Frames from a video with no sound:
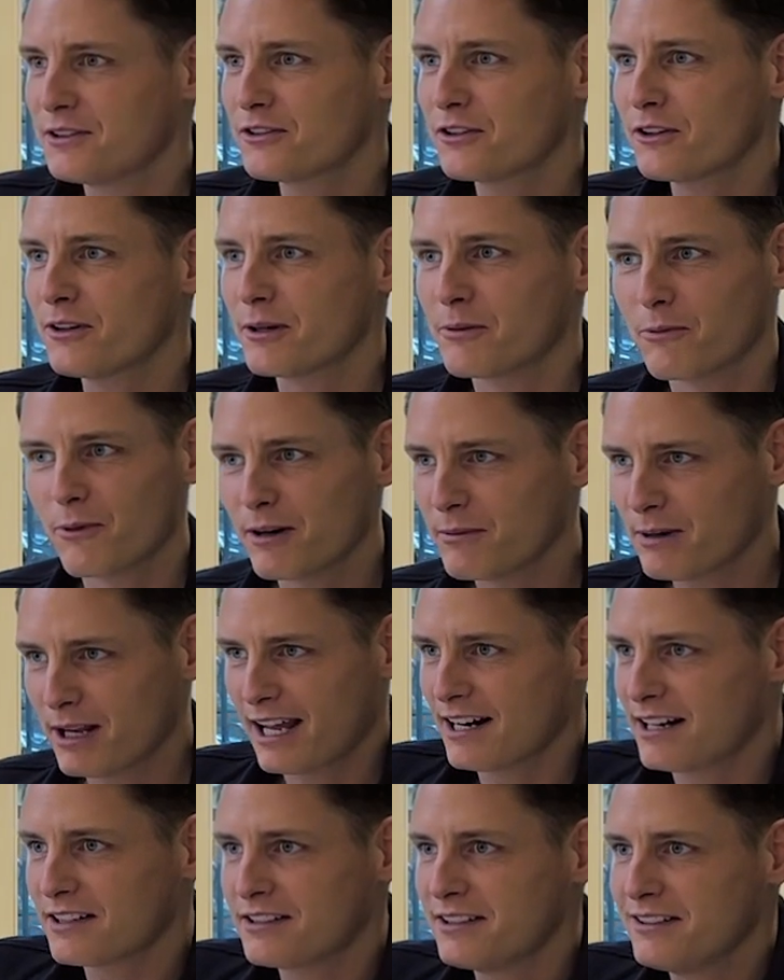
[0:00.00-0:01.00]
you show him? What,
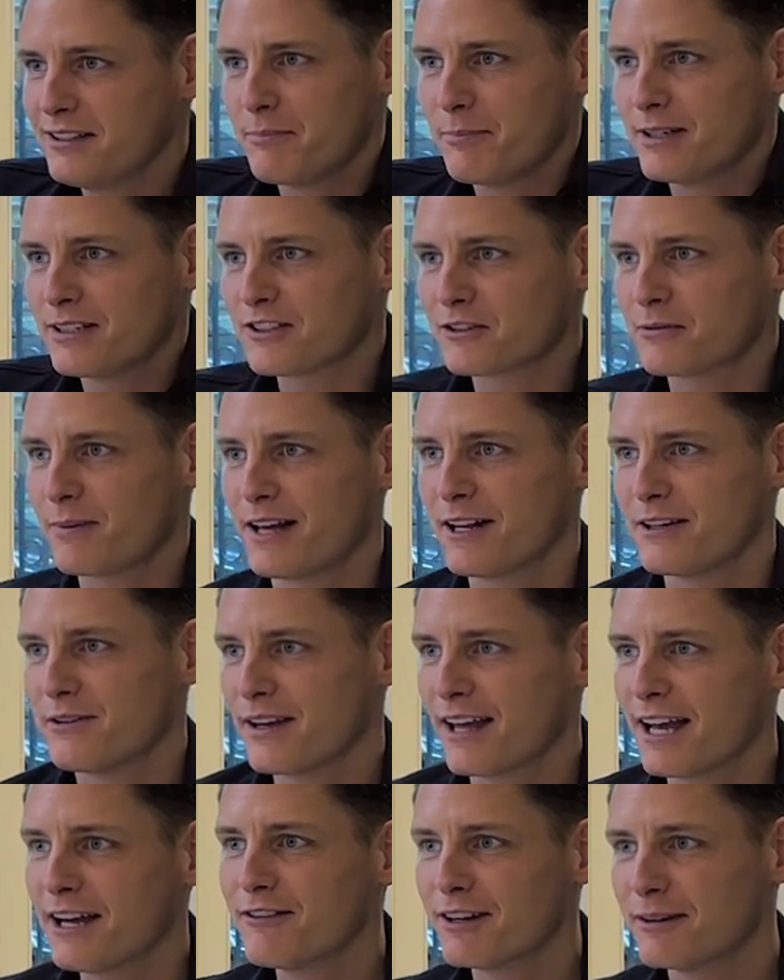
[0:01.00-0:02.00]
can I see the business plan you
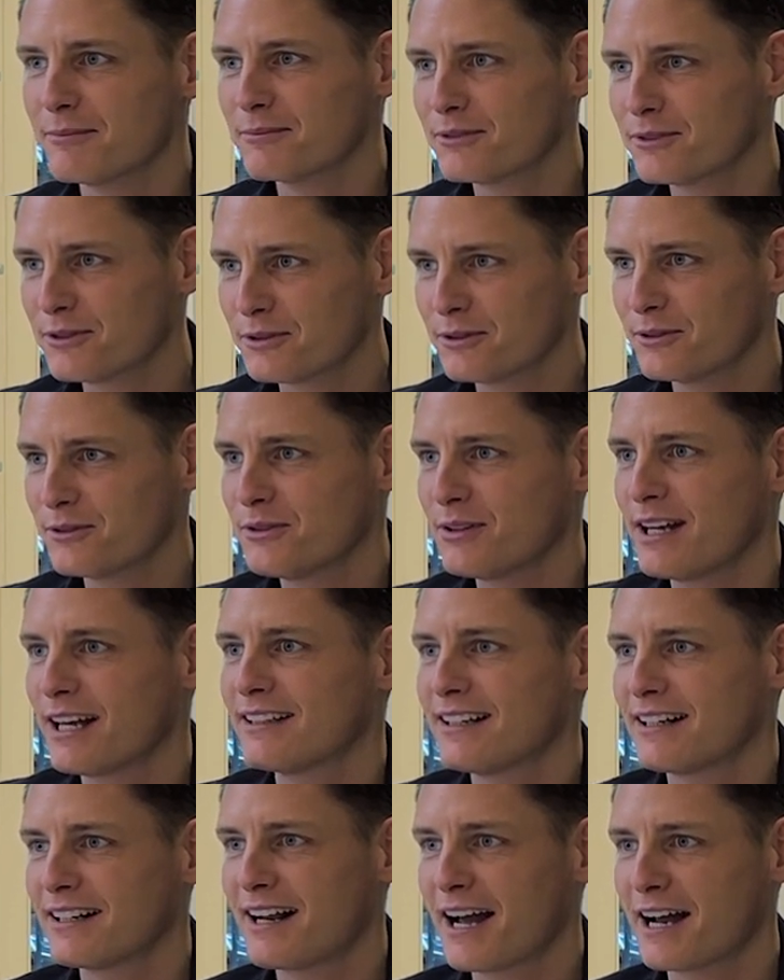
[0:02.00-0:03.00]
gave him to
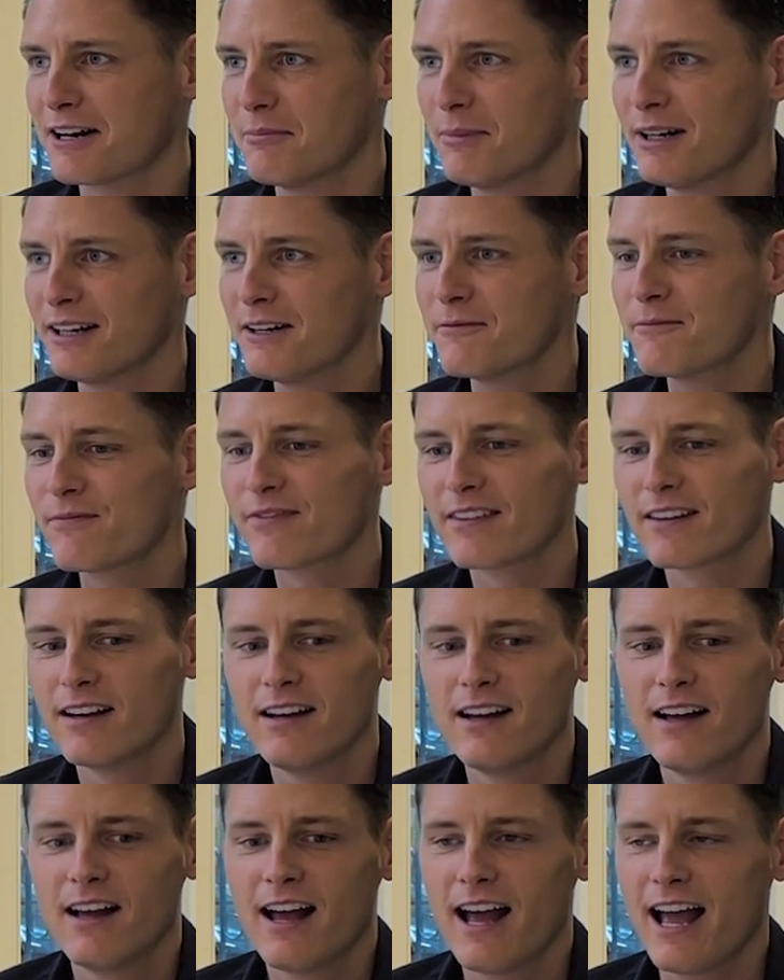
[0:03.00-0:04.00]
get that kind of money?
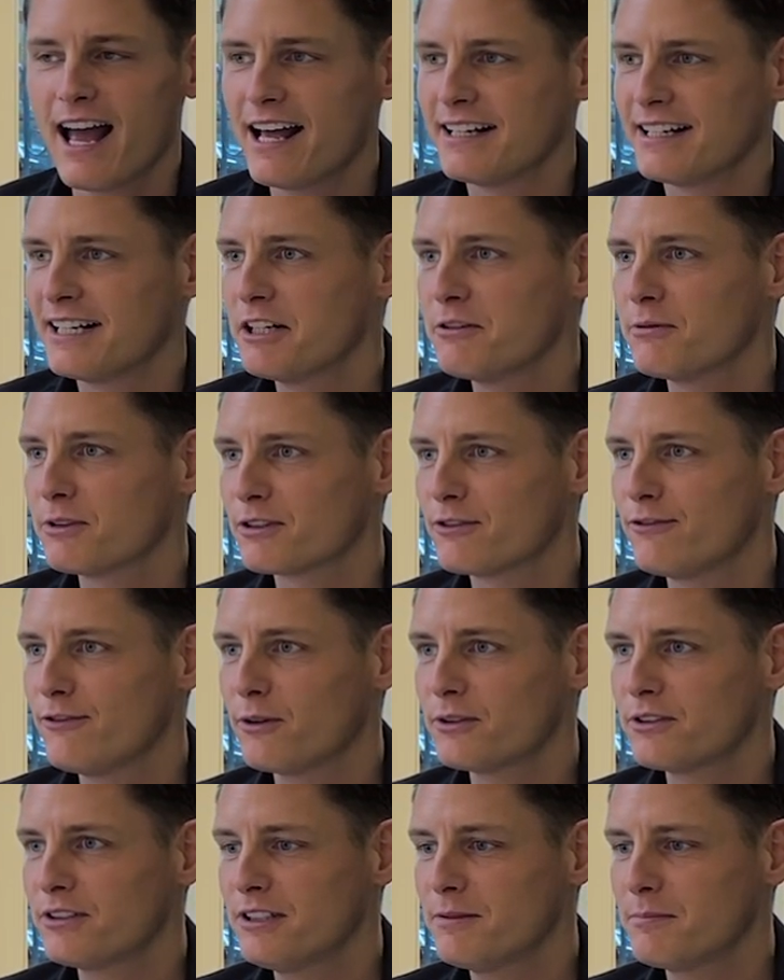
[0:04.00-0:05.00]
And then it was
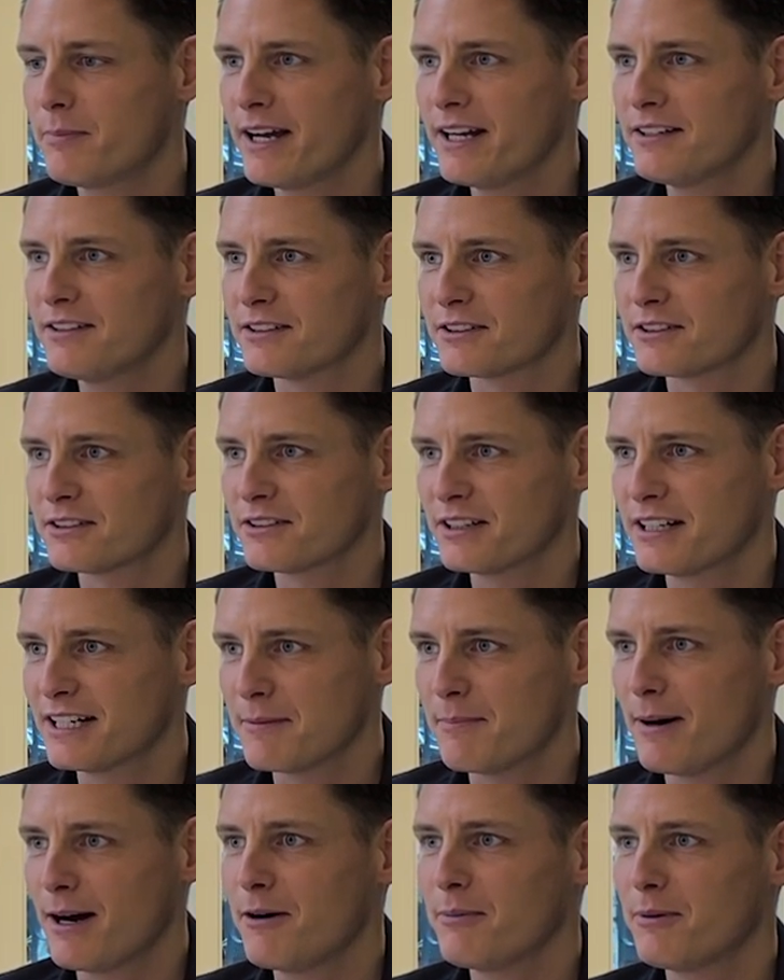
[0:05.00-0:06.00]
14 pages in
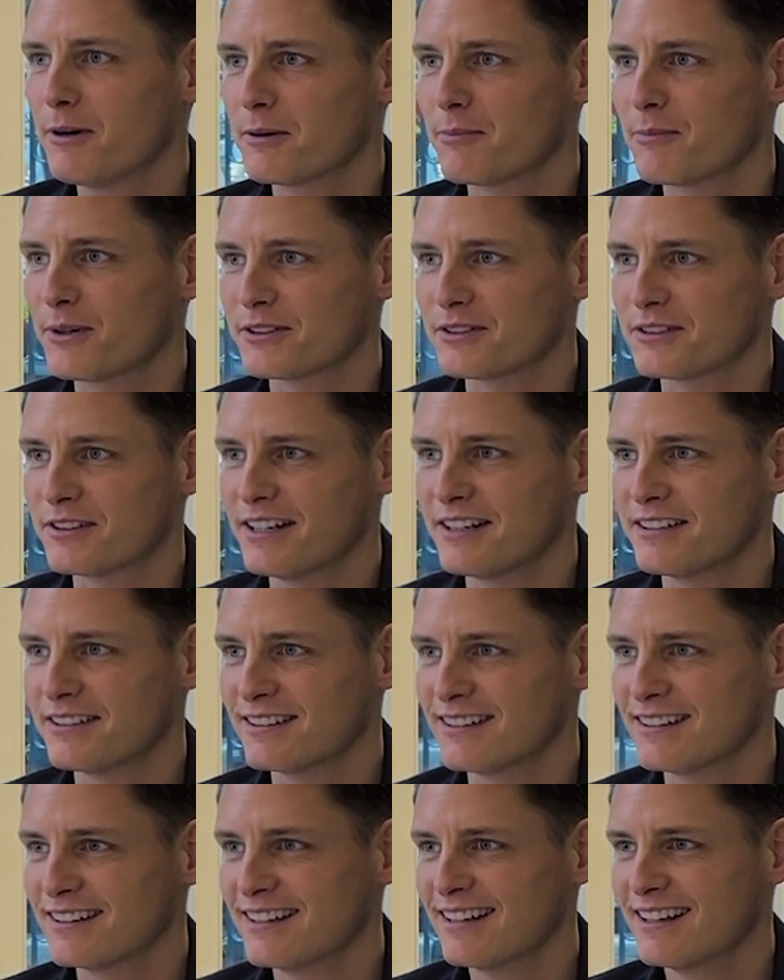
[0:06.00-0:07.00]
a PowerPoint
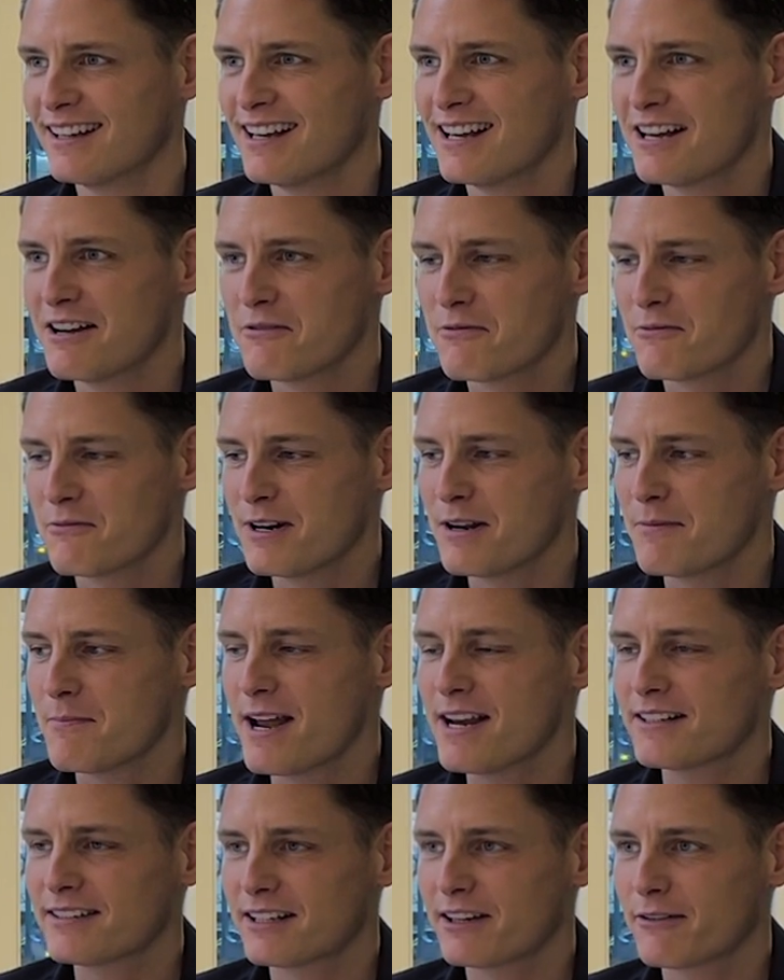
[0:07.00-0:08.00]
presentation mm-hmm. with
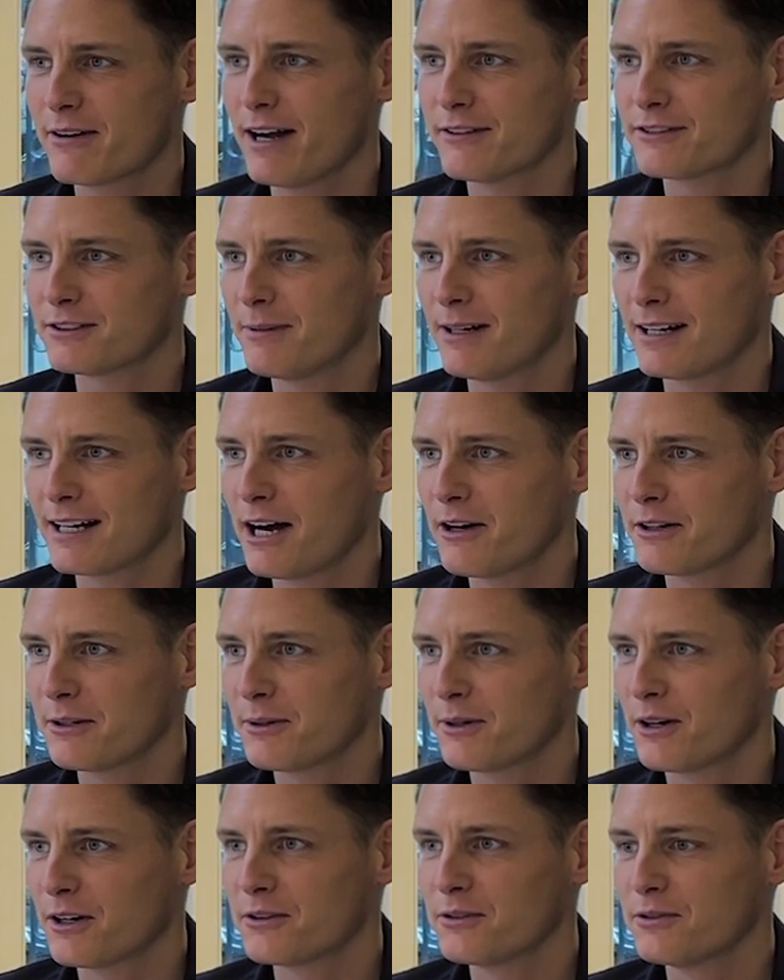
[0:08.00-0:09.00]
amazing graphs about how they
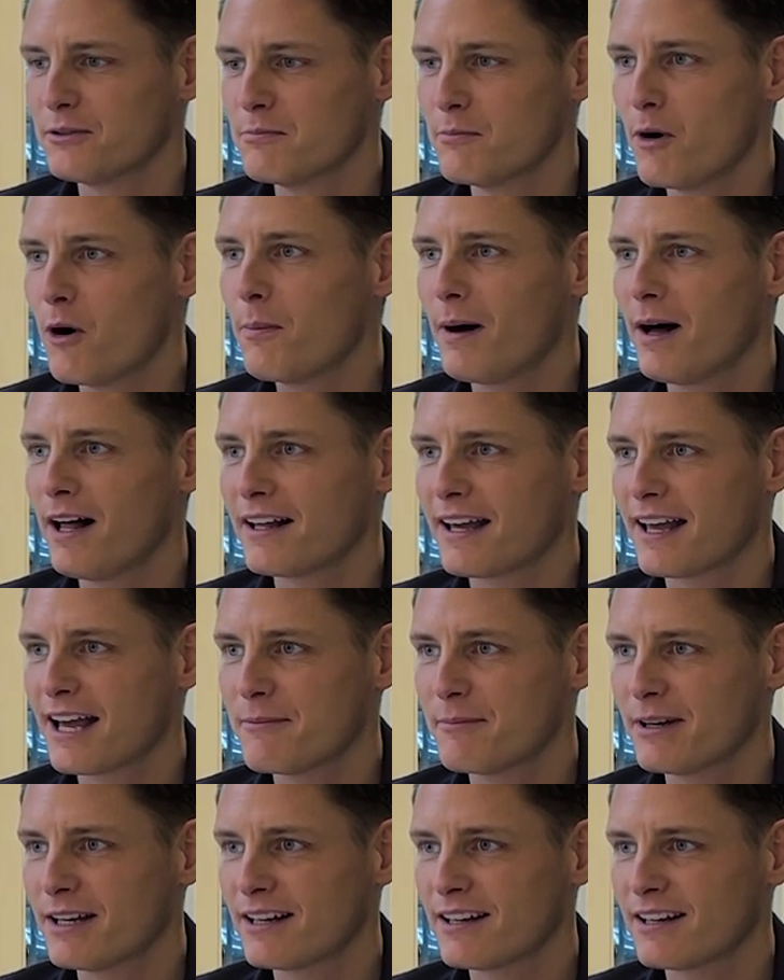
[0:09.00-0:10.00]
were going to do mobile
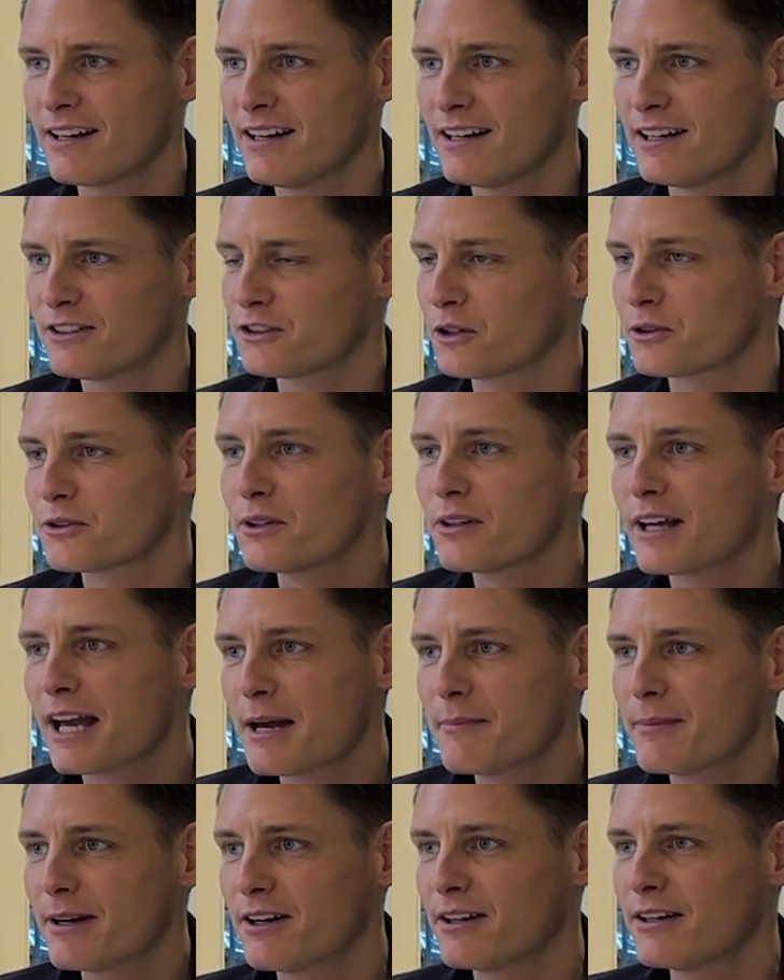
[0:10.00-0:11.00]
gaming, social
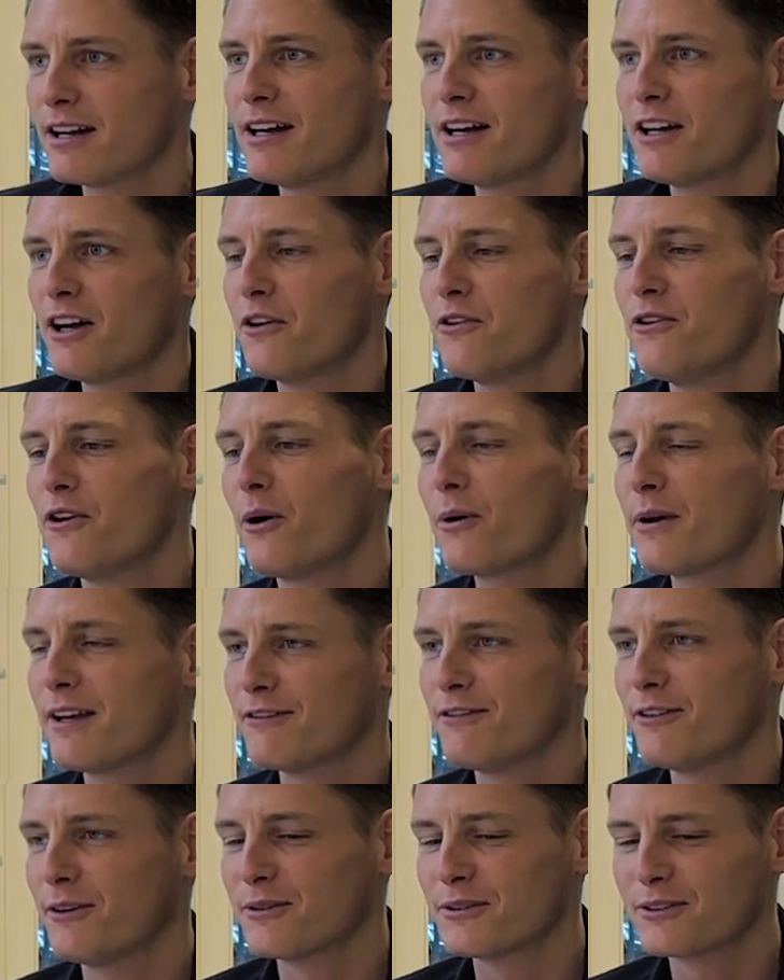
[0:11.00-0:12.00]
gaming on
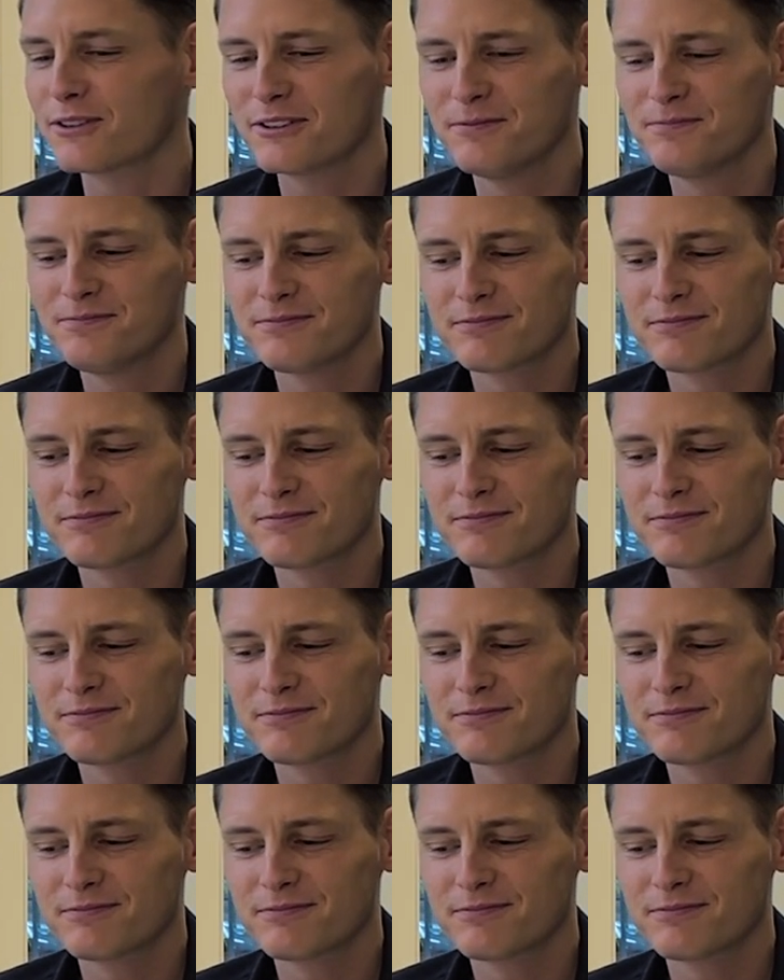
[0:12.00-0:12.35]
Nokia phones.